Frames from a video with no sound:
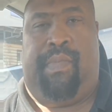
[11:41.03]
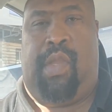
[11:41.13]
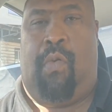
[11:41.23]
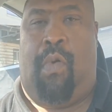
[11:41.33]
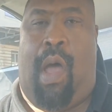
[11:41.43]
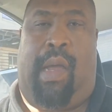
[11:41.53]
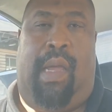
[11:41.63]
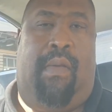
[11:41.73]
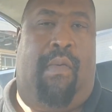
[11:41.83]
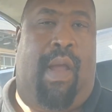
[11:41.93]
you know,
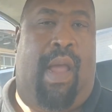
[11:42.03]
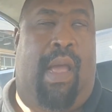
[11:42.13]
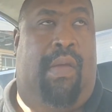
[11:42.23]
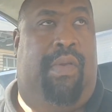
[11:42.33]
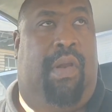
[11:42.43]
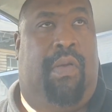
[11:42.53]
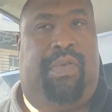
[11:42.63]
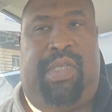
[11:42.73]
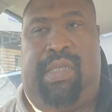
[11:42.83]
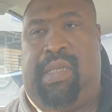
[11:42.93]
walking around, you know,
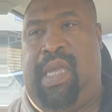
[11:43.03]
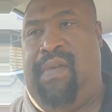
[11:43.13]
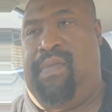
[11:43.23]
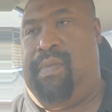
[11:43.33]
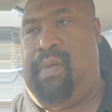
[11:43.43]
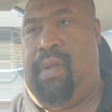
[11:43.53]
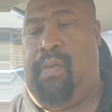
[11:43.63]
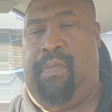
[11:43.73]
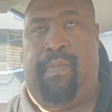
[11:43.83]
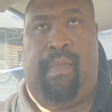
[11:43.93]
just giving, you
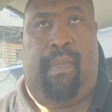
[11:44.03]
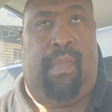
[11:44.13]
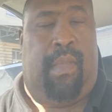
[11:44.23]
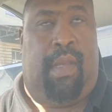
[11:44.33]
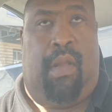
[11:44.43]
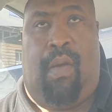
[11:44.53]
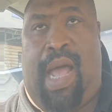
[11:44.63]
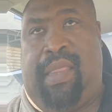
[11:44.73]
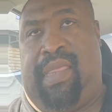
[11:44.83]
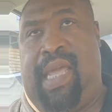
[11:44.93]
know, you know,
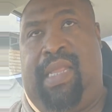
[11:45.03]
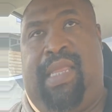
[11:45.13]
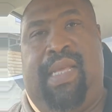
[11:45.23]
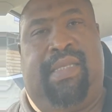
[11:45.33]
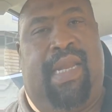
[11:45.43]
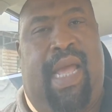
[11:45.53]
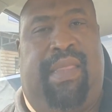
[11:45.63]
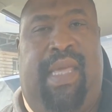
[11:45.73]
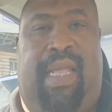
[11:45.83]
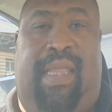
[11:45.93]
I think this and I
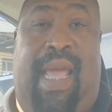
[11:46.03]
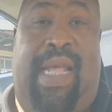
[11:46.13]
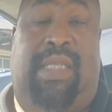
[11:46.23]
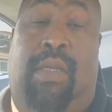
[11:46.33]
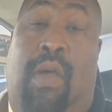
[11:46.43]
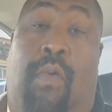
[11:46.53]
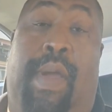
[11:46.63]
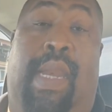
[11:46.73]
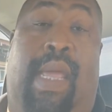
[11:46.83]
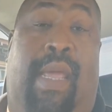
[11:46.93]
think that's. No,
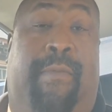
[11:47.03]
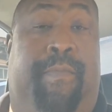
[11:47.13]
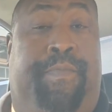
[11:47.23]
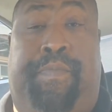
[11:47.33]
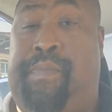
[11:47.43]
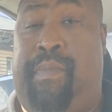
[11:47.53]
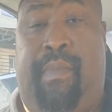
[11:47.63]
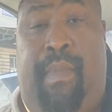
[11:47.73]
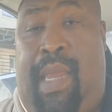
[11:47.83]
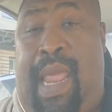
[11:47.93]
we need
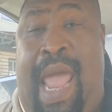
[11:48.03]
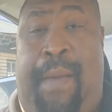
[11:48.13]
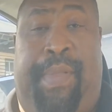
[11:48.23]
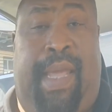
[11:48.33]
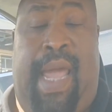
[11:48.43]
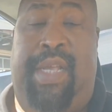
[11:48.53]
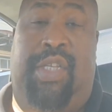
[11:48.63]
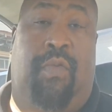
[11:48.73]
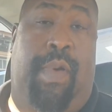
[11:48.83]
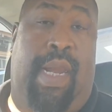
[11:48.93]

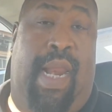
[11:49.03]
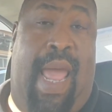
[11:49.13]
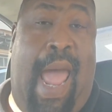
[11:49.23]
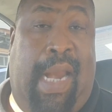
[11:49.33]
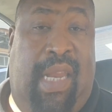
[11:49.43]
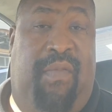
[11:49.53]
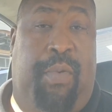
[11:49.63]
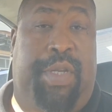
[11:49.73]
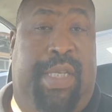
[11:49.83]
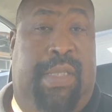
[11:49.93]
application. We need active
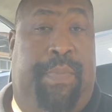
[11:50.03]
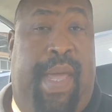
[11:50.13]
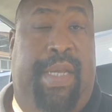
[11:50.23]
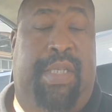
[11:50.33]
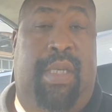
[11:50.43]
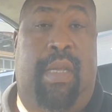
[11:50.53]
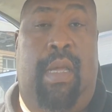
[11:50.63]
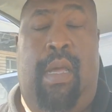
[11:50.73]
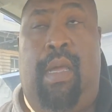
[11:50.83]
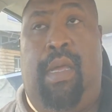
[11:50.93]
participation.
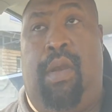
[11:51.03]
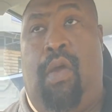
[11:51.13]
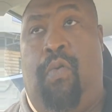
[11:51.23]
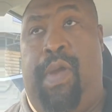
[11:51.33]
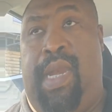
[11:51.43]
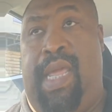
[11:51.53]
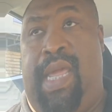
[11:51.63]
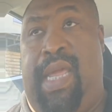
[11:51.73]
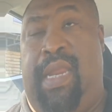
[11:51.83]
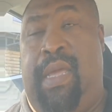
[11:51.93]
You know, we
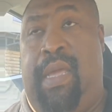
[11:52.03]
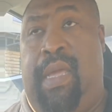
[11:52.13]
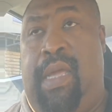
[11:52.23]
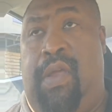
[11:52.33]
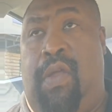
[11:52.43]
need, you